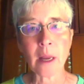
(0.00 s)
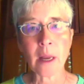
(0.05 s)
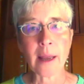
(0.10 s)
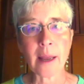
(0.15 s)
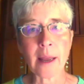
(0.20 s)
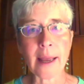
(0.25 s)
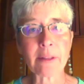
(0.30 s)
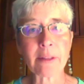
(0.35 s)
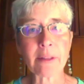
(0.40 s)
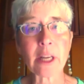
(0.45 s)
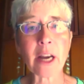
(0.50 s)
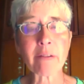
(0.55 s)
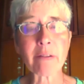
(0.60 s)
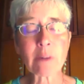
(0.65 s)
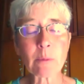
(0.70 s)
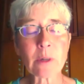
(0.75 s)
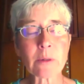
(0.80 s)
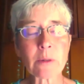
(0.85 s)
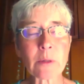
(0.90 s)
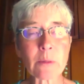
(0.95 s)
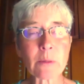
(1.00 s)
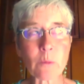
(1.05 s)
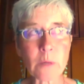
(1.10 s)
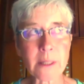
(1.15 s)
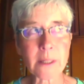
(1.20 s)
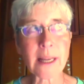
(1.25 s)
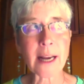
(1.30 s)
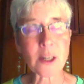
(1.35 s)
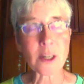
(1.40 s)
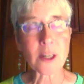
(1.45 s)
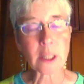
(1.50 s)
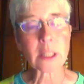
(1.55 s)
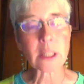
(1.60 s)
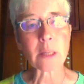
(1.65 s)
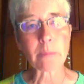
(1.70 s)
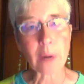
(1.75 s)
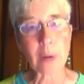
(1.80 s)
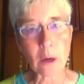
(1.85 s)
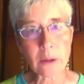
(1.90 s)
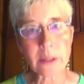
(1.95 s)
and the government was actually
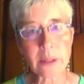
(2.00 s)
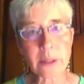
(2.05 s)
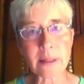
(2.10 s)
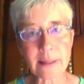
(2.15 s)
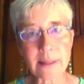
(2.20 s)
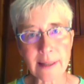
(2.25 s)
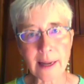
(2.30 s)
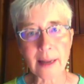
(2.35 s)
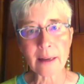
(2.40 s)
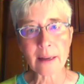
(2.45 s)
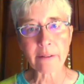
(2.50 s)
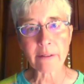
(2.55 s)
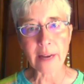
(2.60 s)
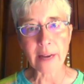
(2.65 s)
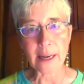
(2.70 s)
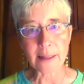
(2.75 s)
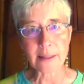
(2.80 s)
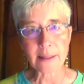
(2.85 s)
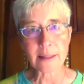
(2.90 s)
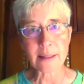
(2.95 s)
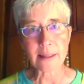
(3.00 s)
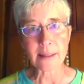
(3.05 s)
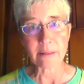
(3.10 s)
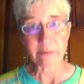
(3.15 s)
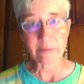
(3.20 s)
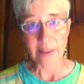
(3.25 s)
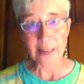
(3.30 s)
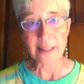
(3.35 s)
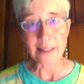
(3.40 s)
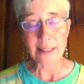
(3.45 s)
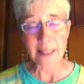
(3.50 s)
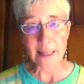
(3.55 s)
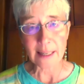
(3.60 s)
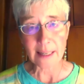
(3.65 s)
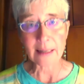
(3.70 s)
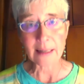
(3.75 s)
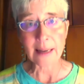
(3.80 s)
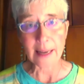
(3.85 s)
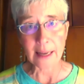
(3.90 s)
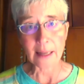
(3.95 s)
supposed to send vaccine
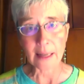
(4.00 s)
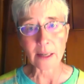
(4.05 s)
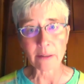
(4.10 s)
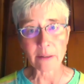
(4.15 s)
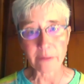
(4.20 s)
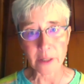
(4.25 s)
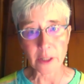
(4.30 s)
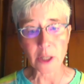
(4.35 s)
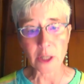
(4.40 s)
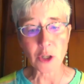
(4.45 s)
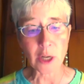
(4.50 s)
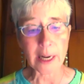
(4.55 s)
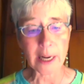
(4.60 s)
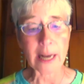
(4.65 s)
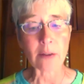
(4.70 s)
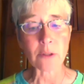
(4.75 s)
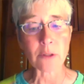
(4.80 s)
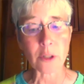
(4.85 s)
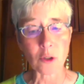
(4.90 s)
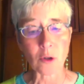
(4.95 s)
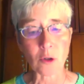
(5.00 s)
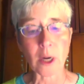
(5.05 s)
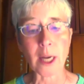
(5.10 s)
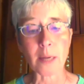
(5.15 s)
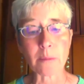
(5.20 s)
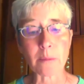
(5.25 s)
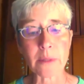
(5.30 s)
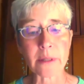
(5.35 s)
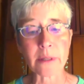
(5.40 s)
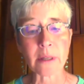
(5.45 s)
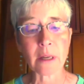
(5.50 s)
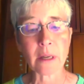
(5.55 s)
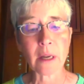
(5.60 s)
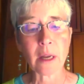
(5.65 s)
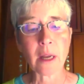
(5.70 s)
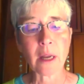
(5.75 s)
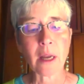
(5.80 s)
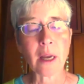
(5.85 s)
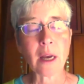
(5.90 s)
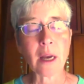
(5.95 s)
and a physician out to tribes.
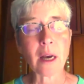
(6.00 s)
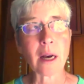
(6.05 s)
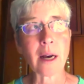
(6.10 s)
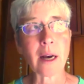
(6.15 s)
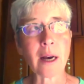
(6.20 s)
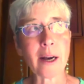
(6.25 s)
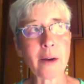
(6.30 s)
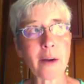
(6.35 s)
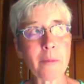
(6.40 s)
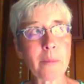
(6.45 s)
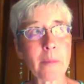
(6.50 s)
And